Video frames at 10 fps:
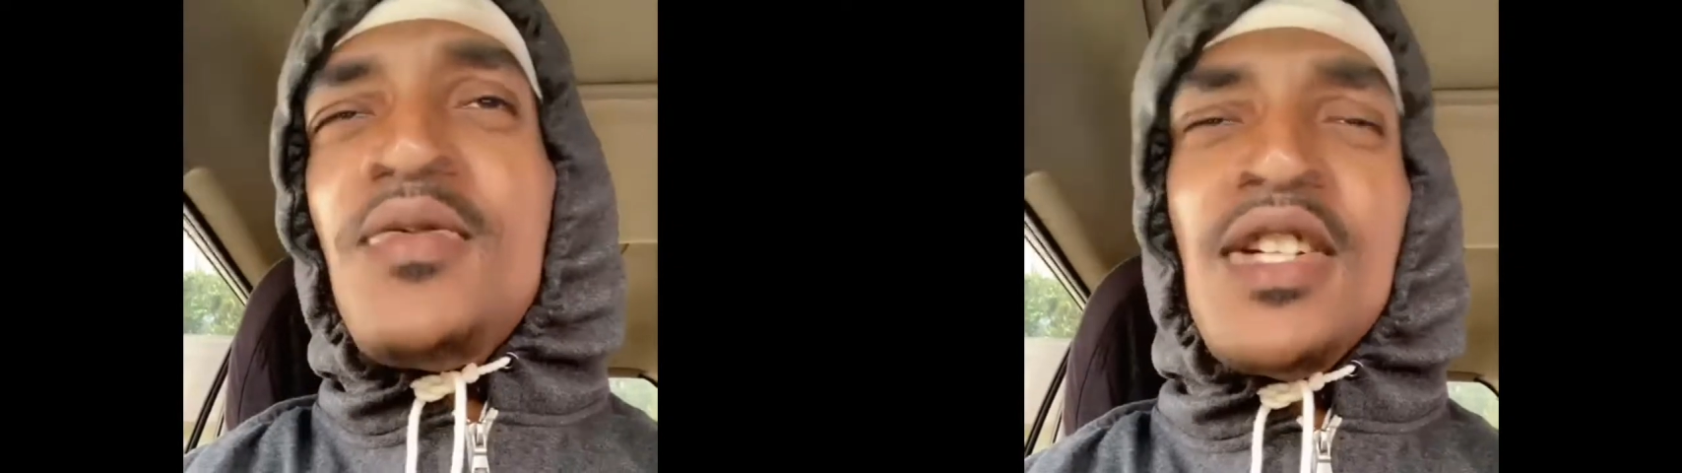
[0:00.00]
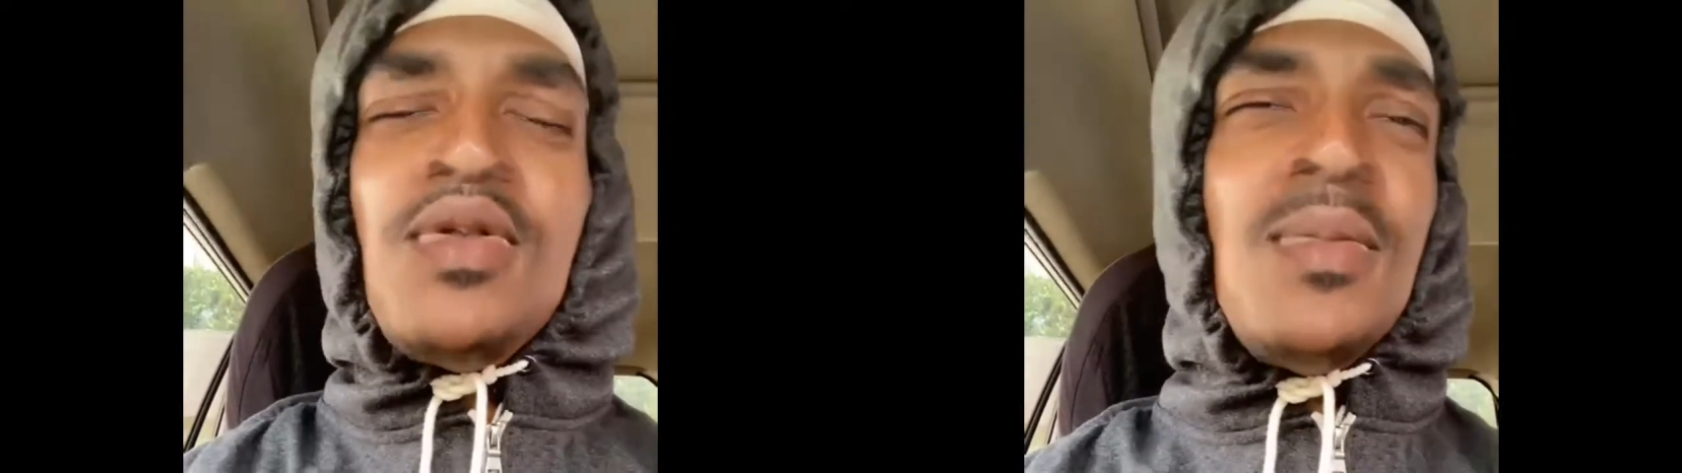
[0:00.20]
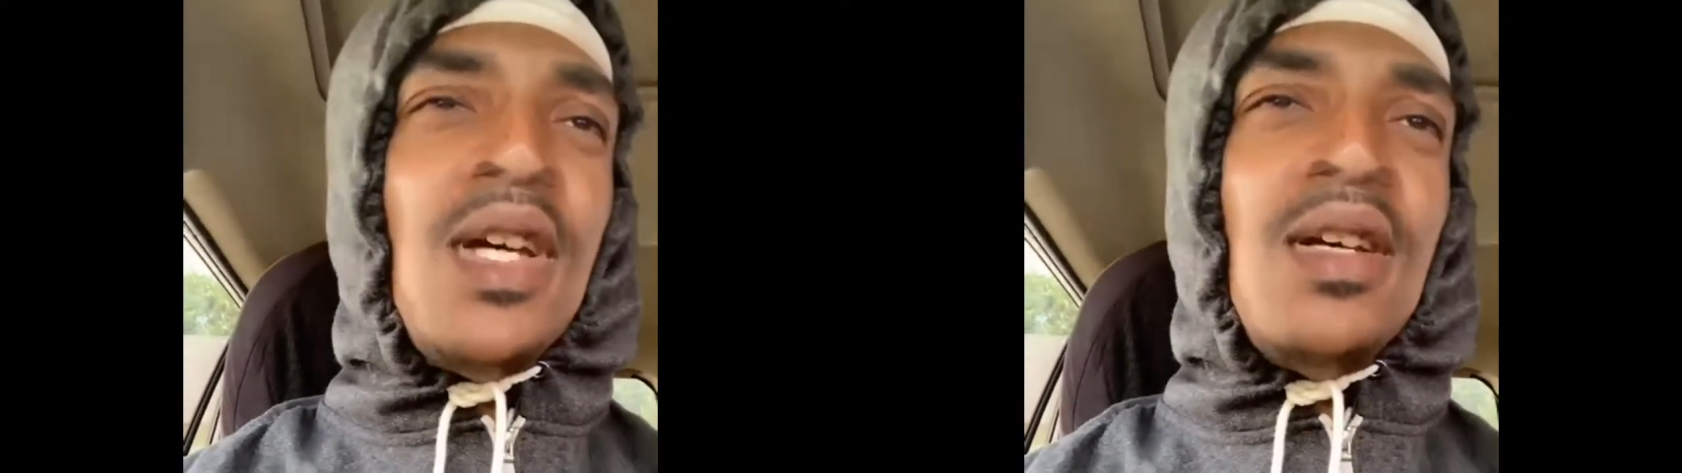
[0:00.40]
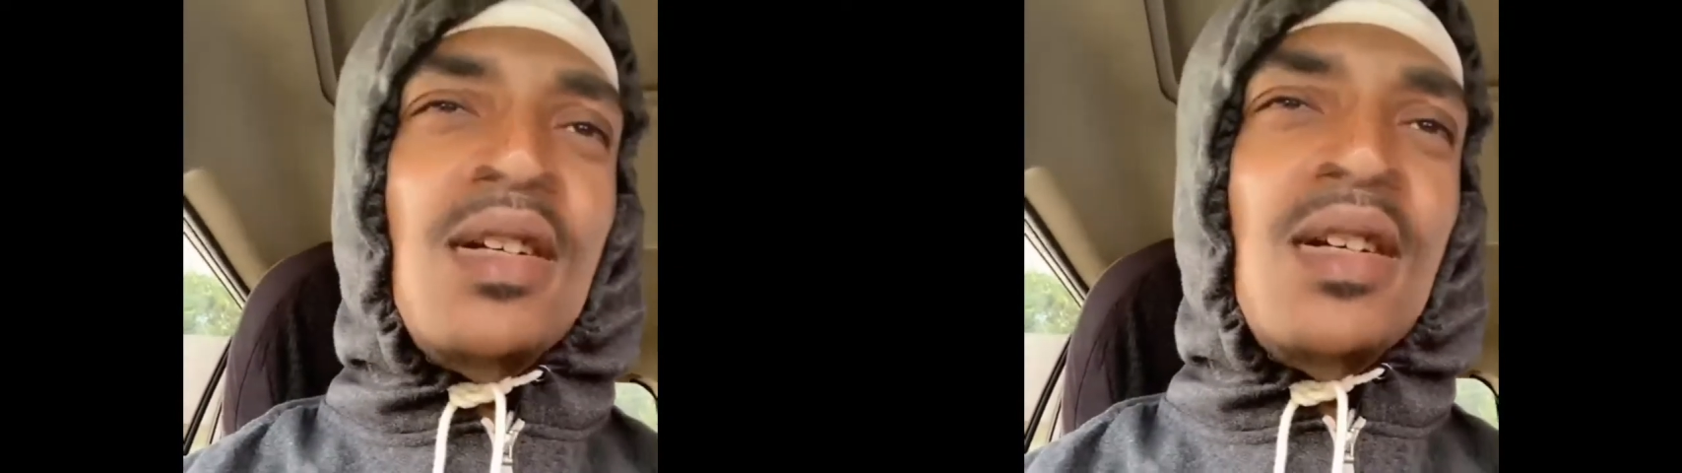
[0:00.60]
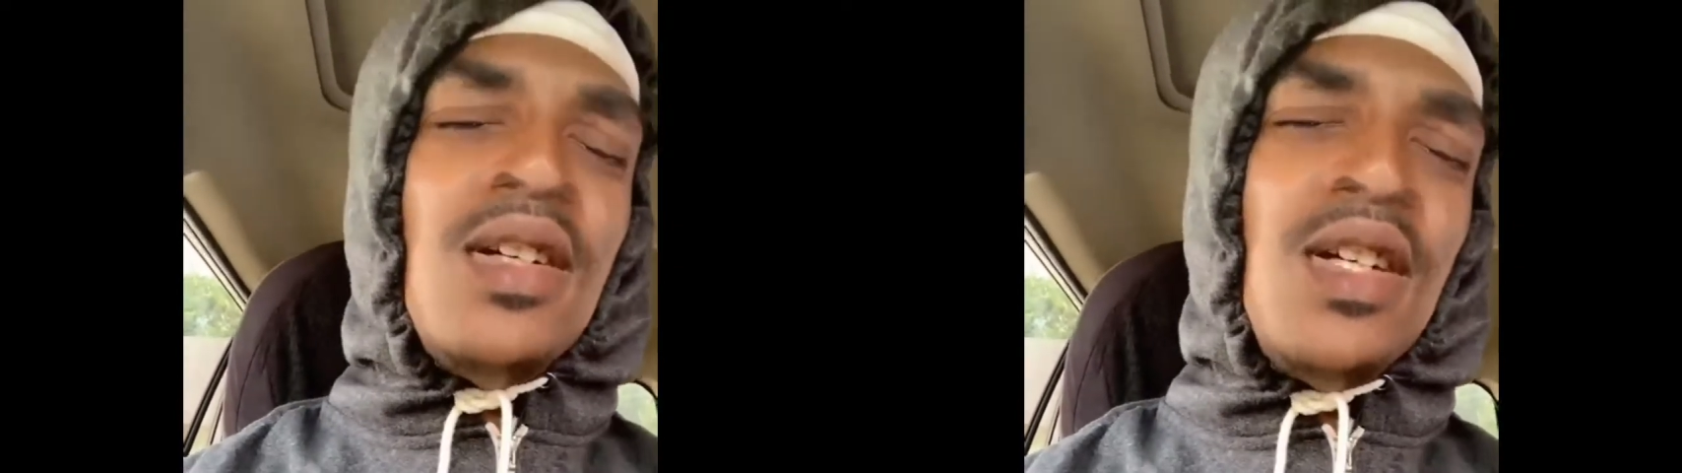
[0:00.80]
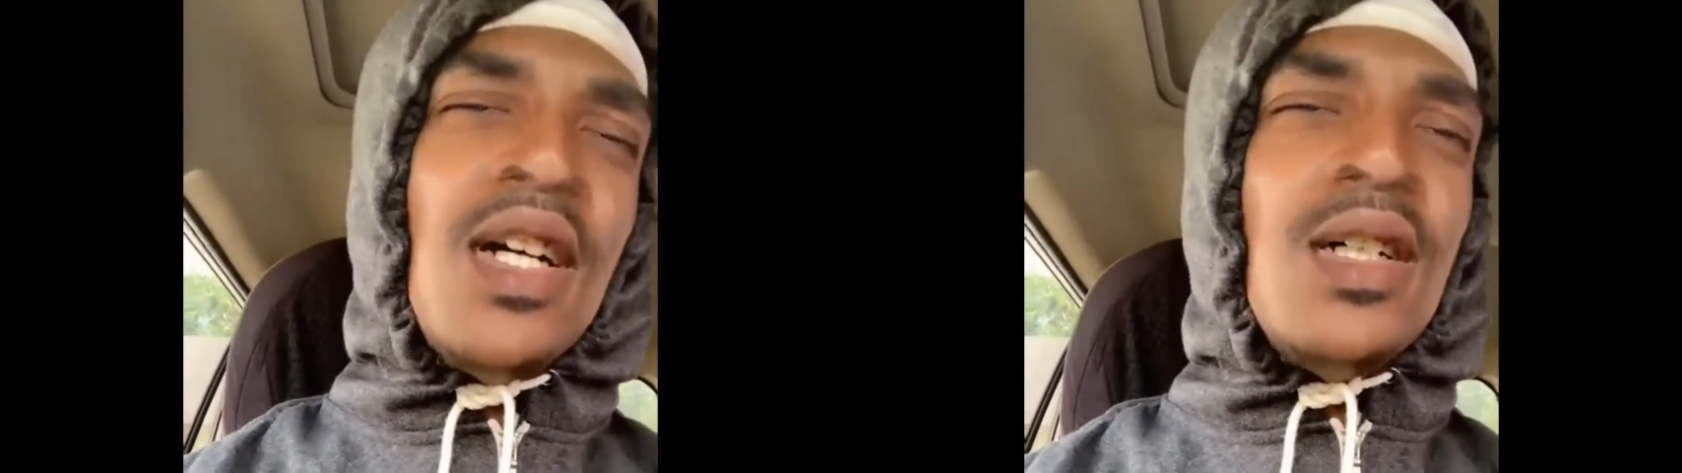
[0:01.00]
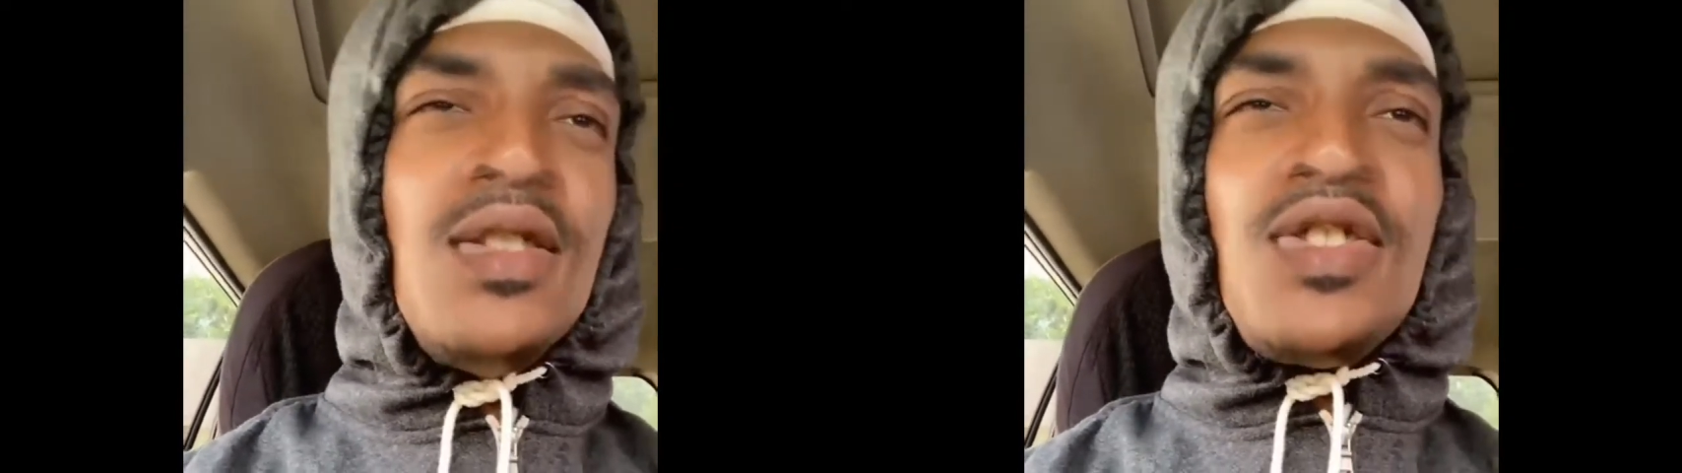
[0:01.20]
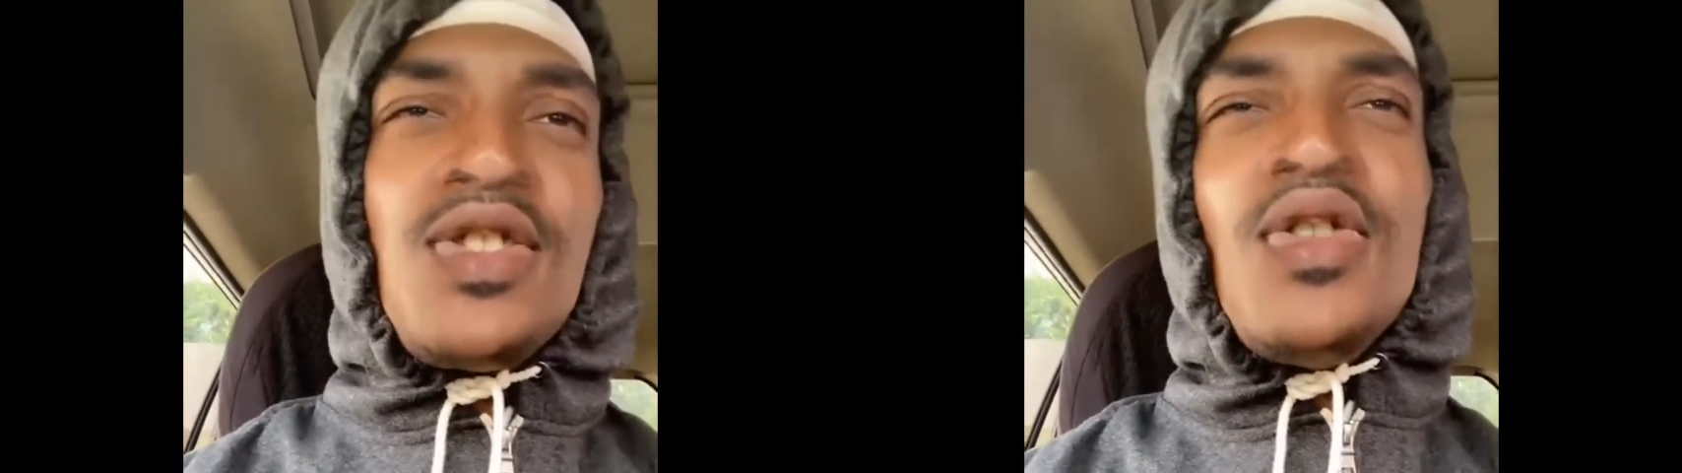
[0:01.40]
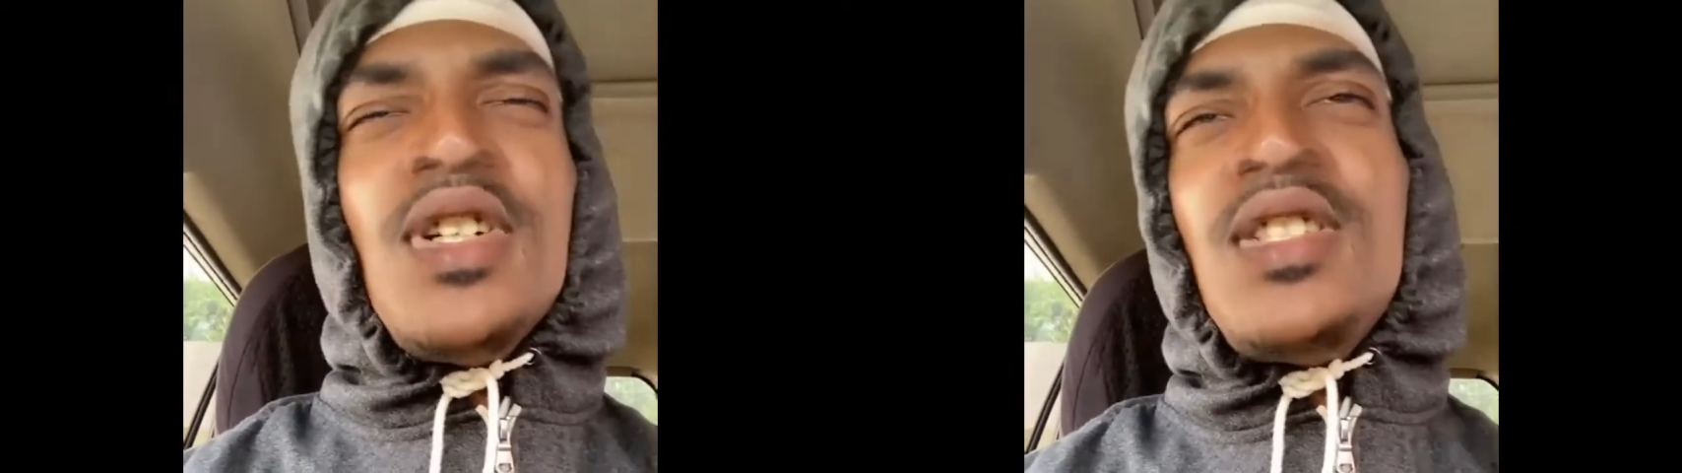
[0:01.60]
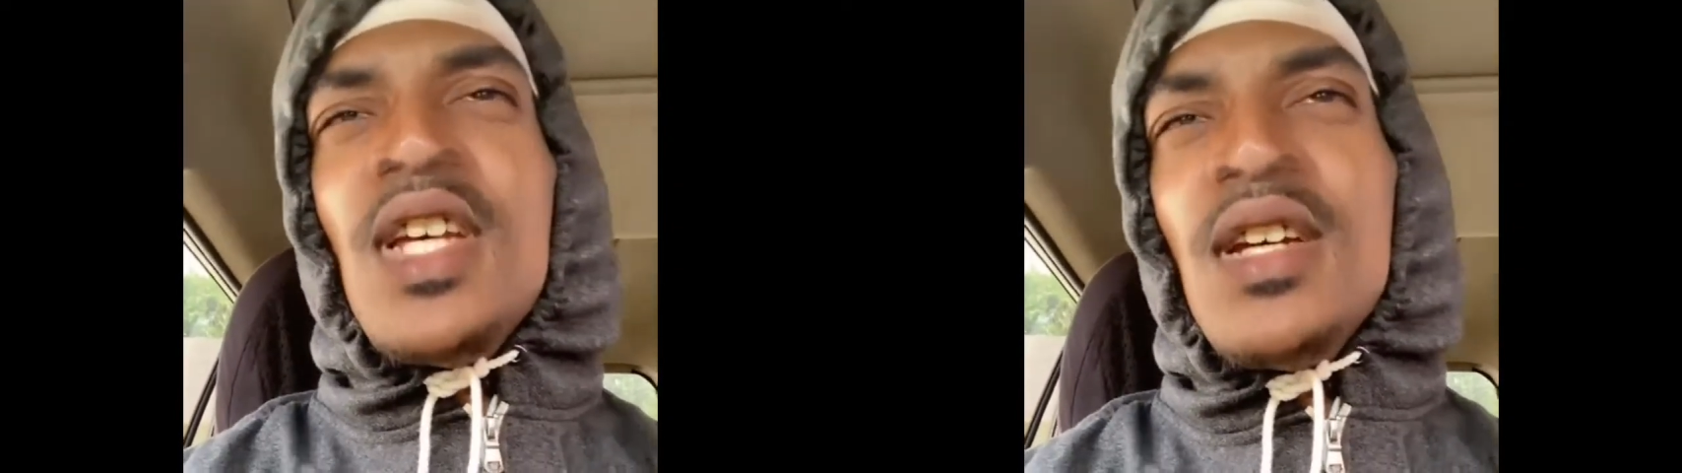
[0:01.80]
me. Yeah, your story to
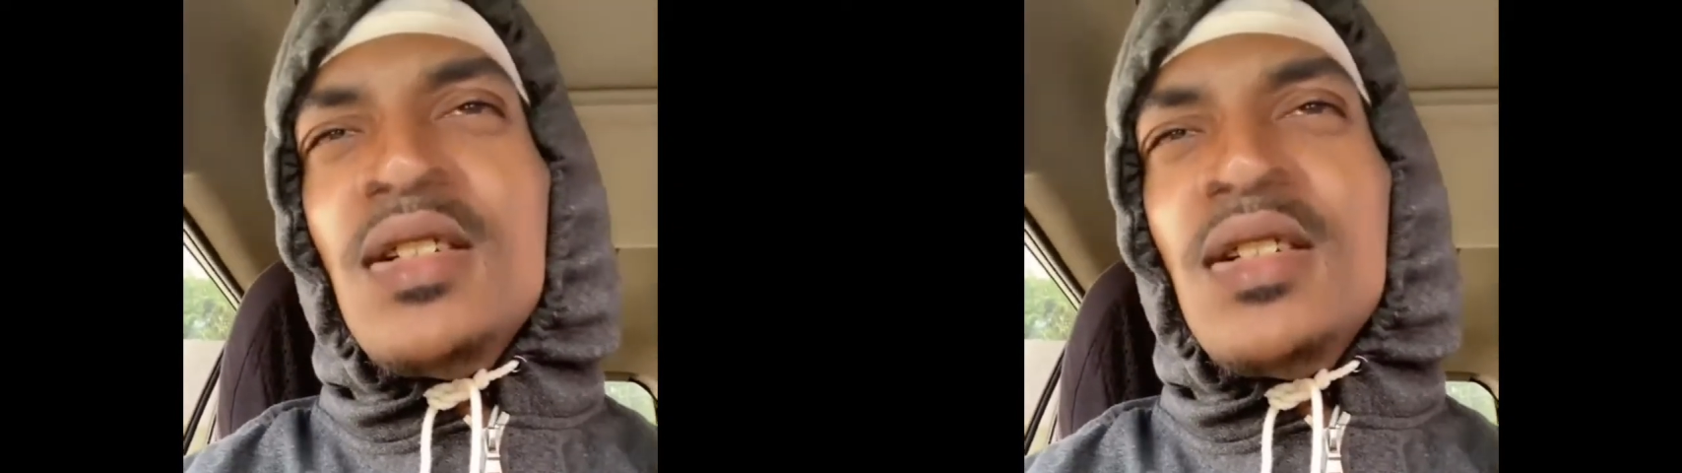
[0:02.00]
tell.